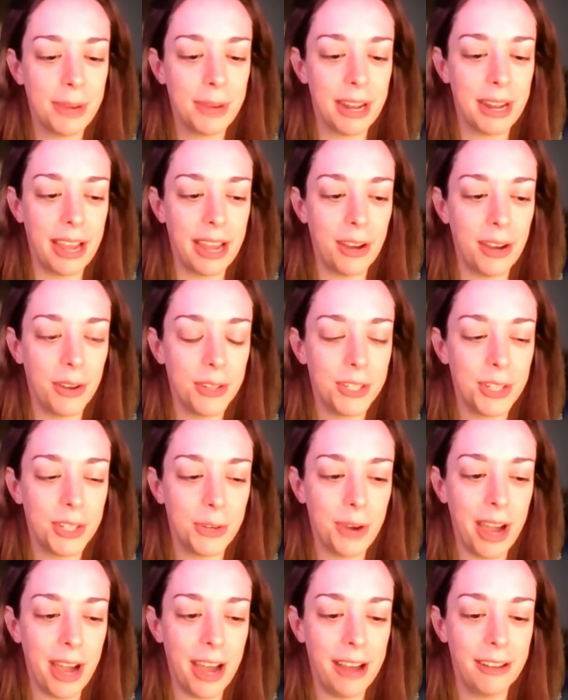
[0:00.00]
but I
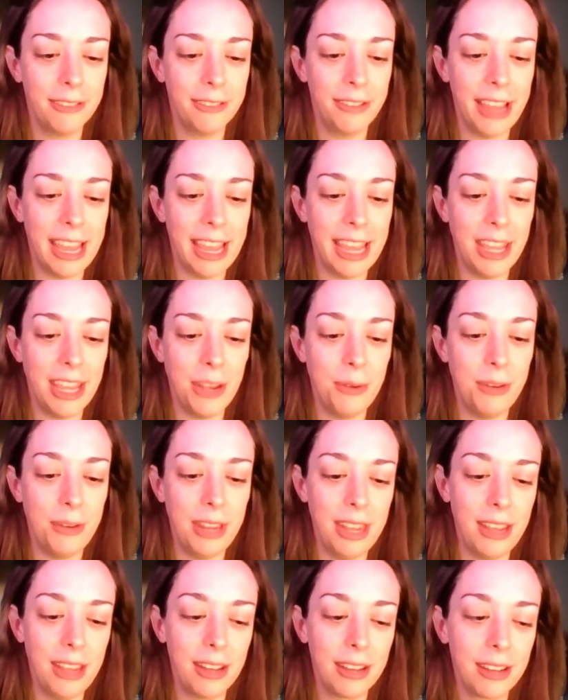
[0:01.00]
also have a
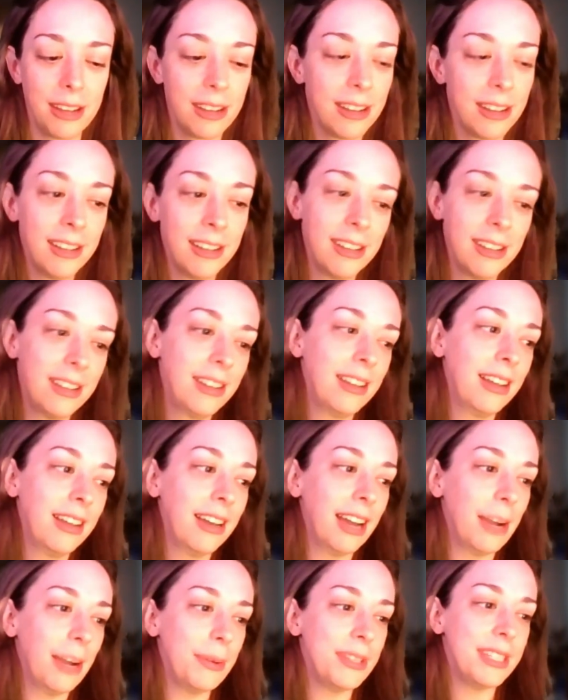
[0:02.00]
unique
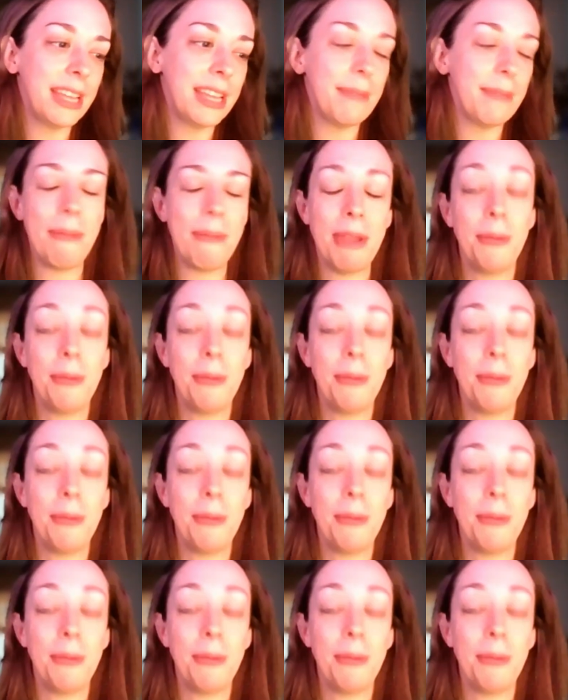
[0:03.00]
I would say maybe